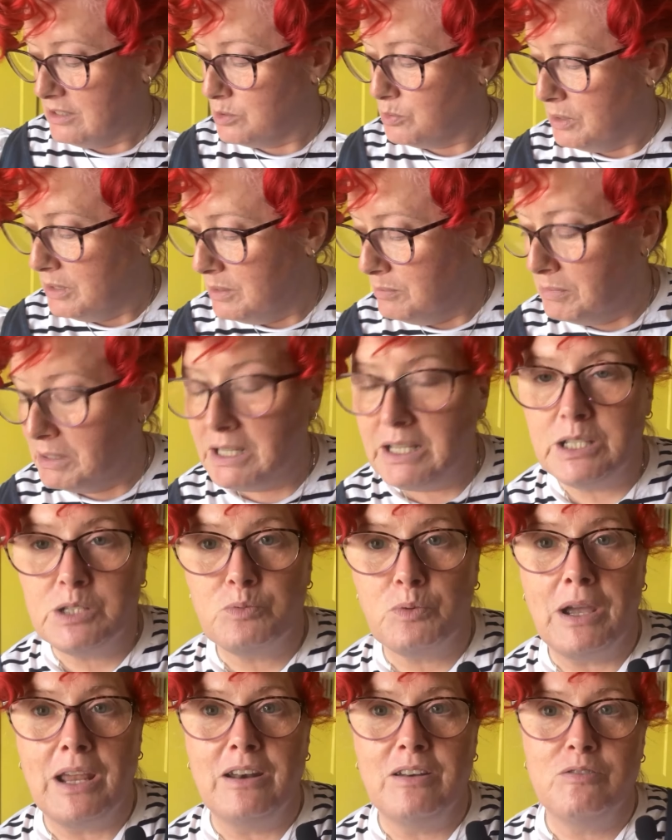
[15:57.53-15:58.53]
20 minutes
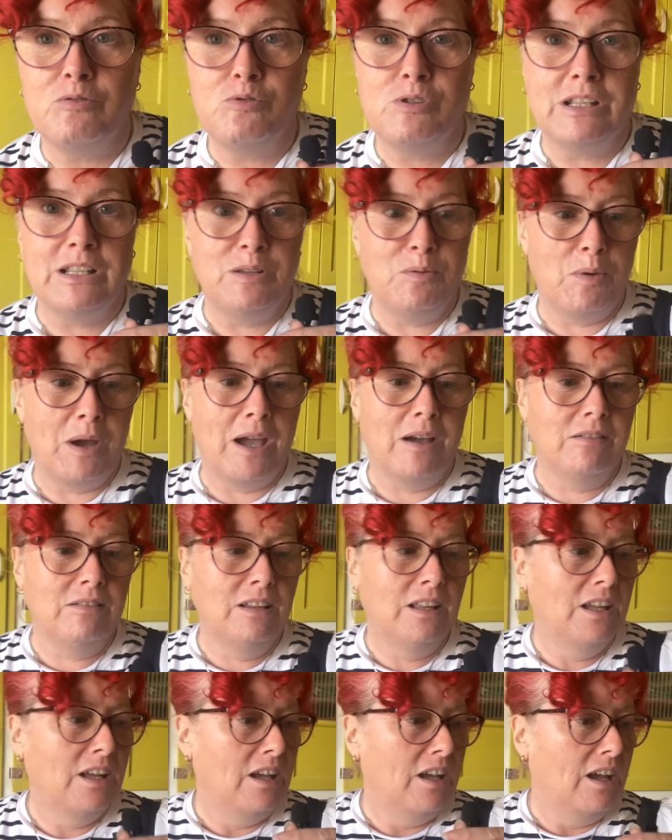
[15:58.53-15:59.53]
went really well.
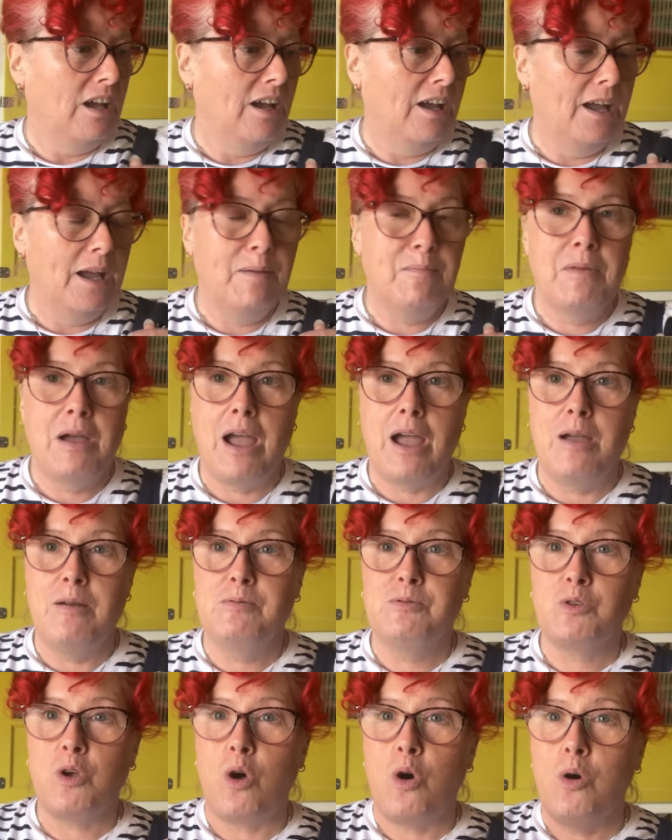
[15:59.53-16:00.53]
It
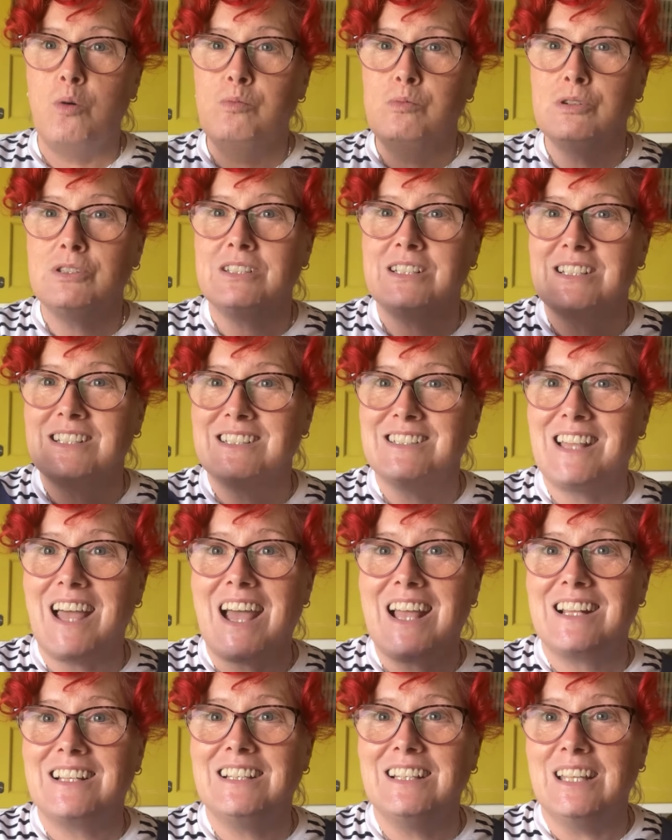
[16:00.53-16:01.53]
was almost
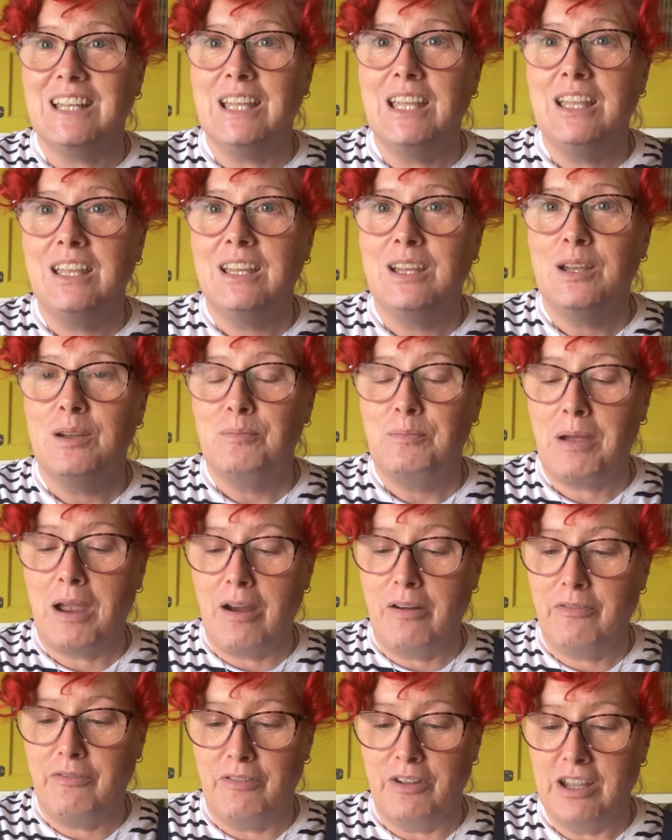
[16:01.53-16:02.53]
exactly
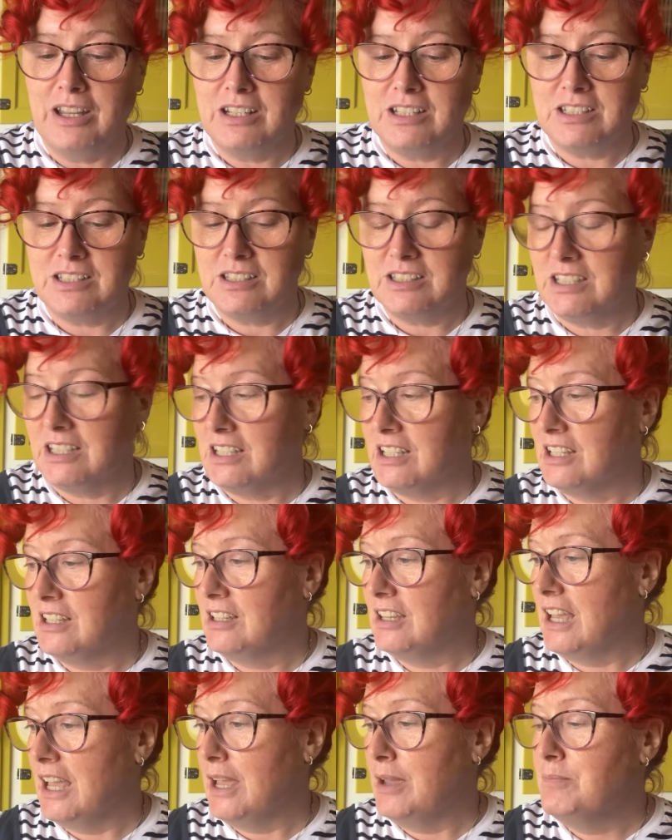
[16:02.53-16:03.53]
perfect
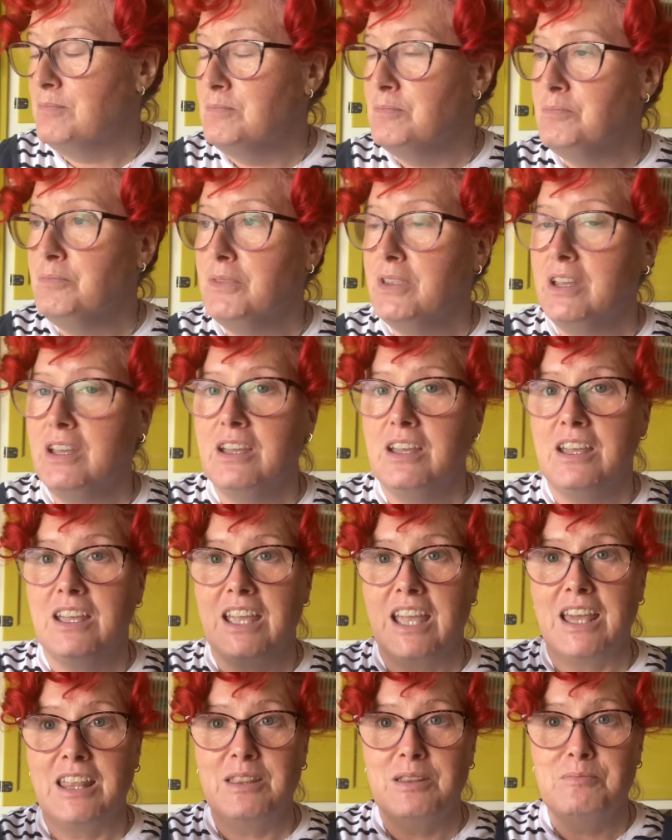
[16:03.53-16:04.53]
to
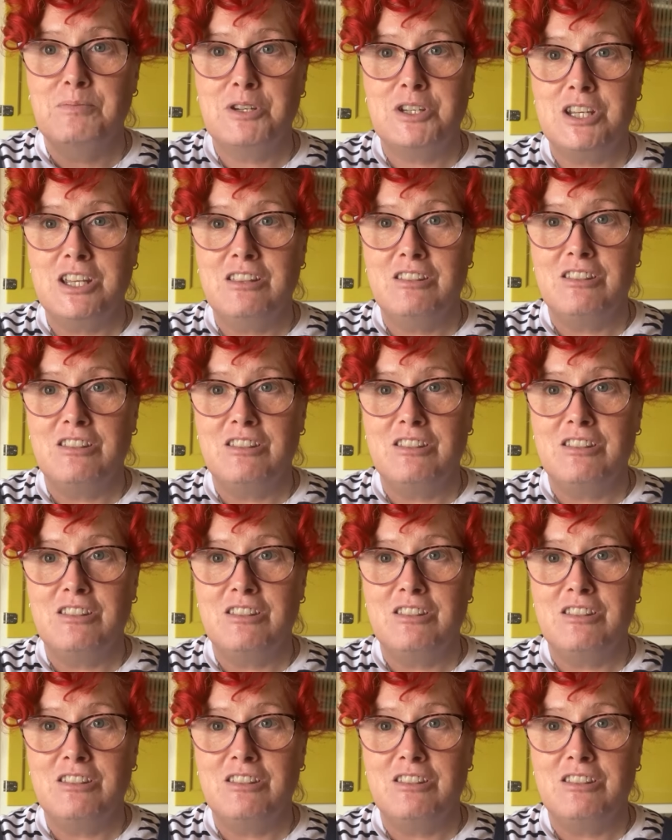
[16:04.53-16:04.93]
get the machine